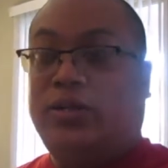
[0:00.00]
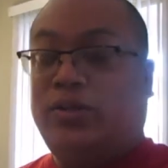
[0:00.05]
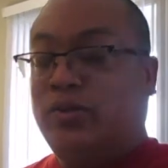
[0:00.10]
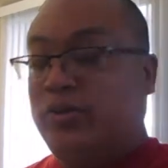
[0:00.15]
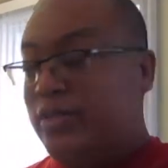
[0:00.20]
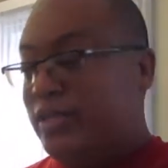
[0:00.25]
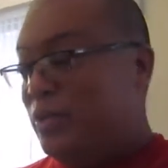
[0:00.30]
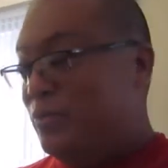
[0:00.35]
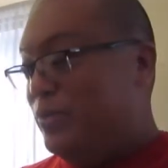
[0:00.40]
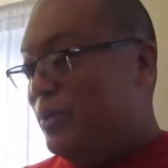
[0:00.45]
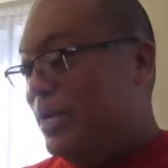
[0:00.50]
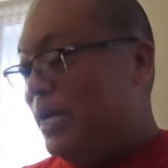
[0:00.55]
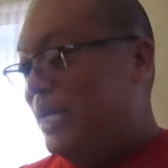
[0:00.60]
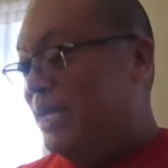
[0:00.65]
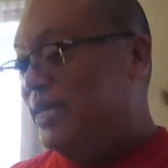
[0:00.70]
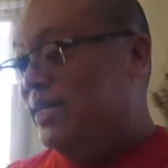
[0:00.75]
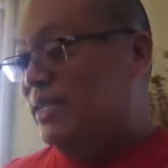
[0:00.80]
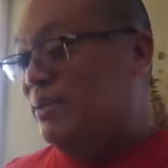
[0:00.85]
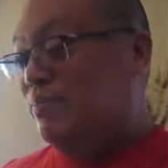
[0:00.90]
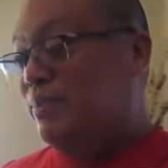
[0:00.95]
The only thing we
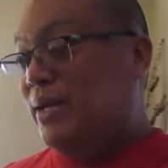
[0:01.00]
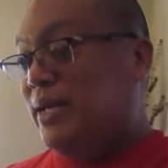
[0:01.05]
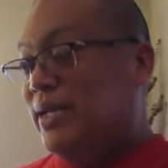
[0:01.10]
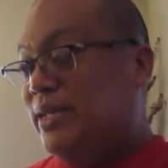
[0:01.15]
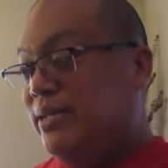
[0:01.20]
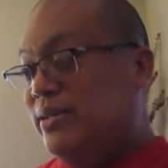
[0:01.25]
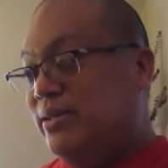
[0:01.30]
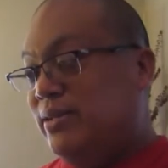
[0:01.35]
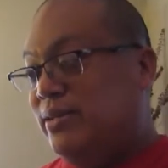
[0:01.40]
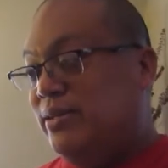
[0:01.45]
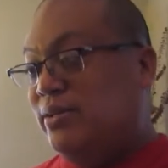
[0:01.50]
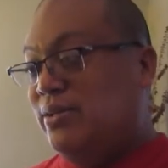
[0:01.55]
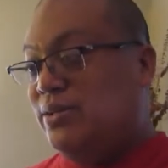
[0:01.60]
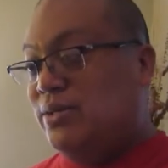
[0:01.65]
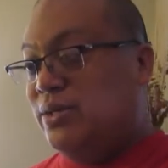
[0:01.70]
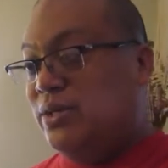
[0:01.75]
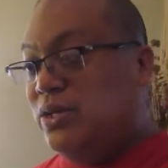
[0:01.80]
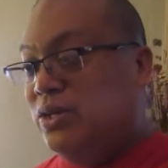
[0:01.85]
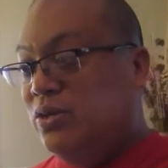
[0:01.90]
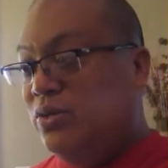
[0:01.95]
got is the beds,
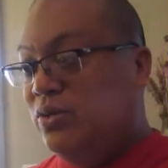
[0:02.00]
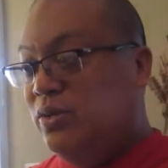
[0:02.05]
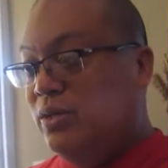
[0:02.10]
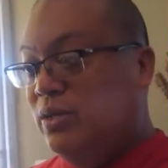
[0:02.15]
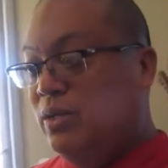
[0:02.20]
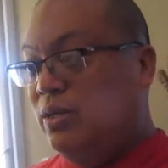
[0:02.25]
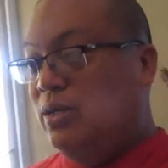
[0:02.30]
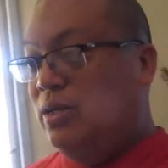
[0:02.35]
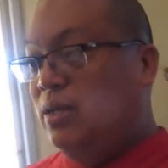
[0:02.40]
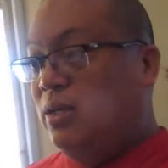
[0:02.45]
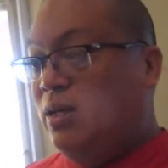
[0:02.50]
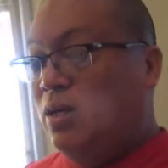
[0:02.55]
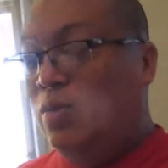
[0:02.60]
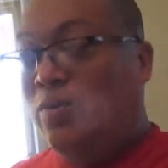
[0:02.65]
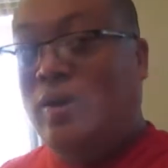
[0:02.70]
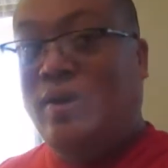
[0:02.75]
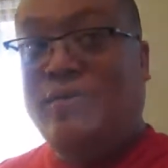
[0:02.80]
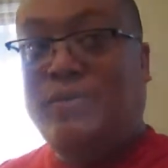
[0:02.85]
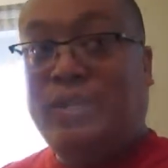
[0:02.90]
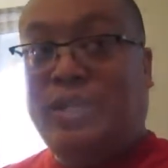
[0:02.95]
so
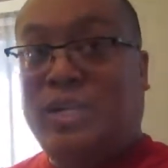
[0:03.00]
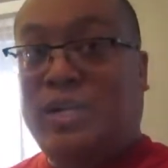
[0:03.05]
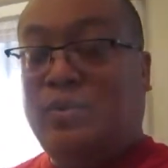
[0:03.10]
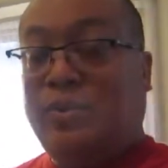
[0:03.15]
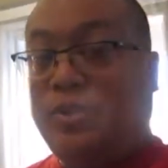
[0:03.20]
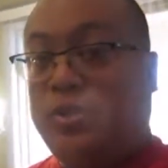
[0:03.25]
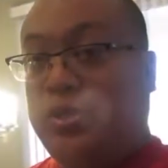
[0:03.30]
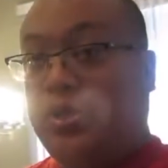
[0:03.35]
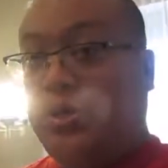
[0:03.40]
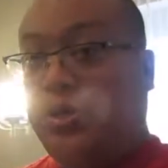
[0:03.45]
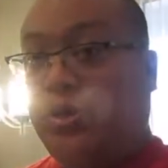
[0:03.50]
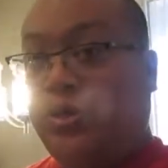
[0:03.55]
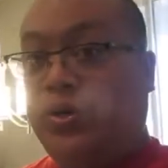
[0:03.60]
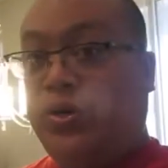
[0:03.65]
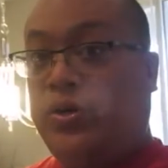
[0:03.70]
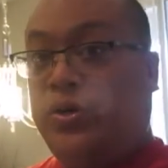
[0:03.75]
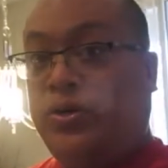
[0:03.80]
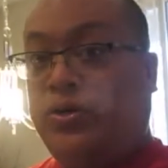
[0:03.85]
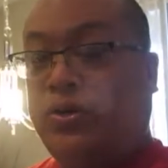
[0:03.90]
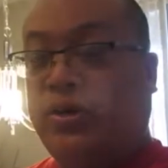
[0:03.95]
we have to get it
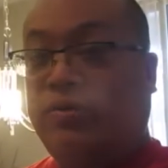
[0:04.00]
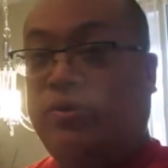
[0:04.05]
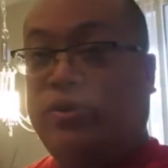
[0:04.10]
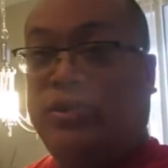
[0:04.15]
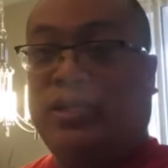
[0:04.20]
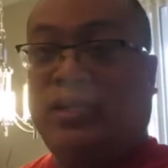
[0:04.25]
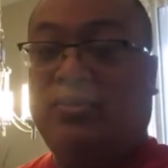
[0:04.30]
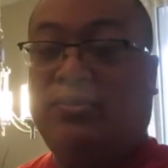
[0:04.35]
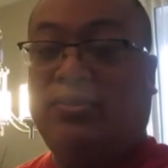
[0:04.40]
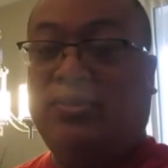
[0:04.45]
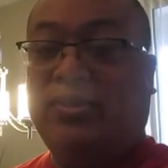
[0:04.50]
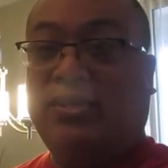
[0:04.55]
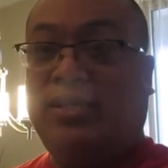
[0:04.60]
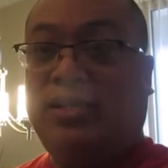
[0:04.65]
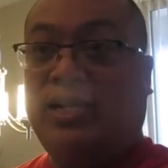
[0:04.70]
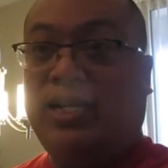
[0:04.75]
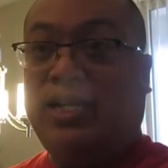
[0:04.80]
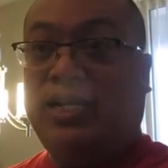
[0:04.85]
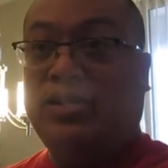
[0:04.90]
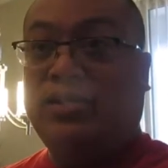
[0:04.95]
returned or have it delivered
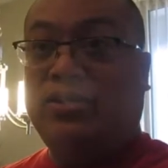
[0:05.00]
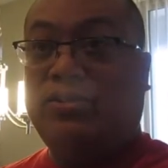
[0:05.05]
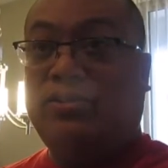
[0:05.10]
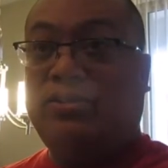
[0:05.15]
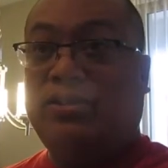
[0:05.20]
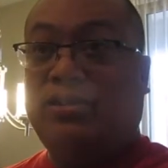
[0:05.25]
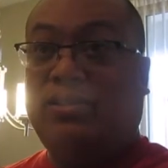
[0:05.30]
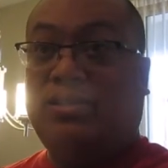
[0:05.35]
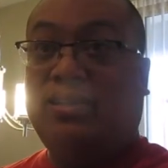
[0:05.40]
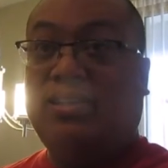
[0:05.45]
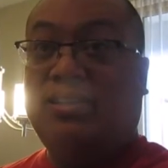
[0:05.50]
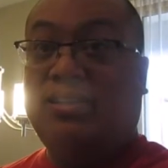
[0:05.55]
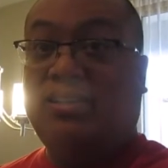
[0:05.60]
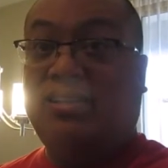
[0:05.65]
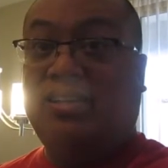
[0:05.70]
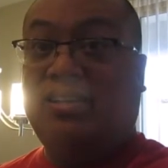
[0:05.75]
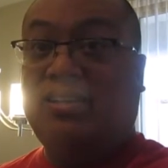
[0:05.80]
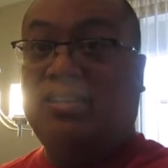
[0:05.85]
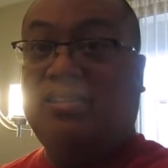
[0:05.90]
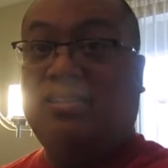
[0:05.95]
another day. So this
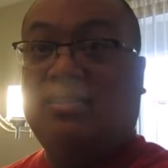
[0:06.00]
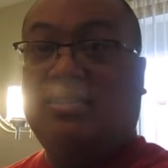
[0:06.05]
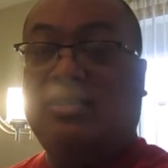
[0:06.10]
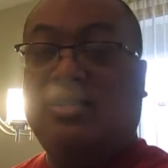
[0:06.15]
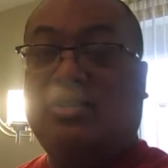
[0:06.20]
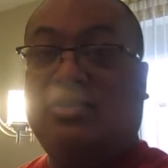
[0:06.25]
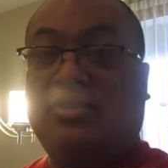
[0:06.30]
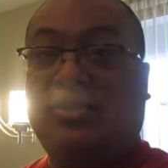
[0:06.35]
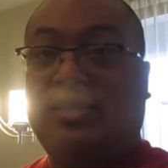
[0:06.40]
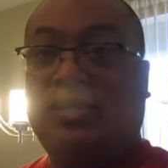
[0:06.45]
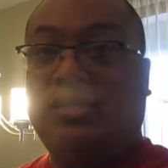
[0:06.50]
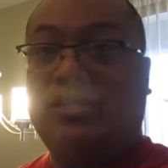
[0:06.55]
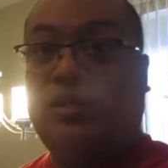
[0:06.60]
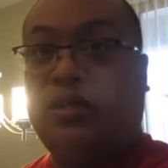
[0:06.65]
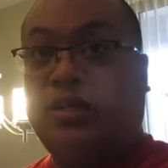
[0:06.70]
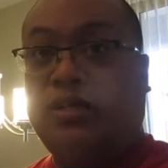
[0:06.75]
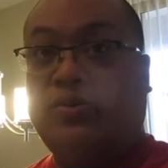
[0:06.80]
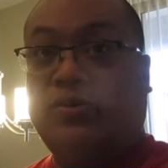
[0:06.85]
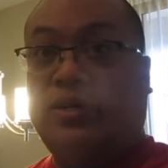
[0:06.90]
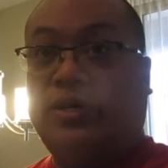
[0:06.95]
sucks. This really
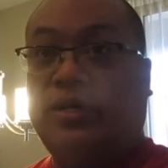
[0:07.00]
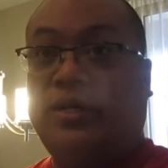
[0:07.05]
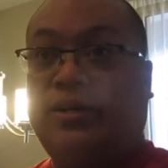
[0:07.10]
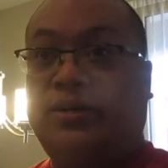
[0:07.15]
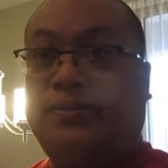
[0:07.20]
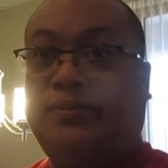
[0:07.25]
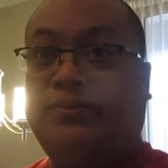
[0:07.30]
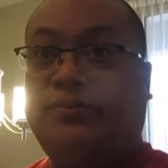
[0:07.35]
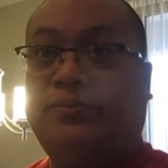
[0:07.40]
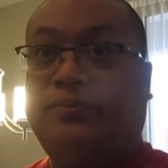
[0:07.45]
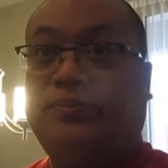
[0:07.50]
sucks right now.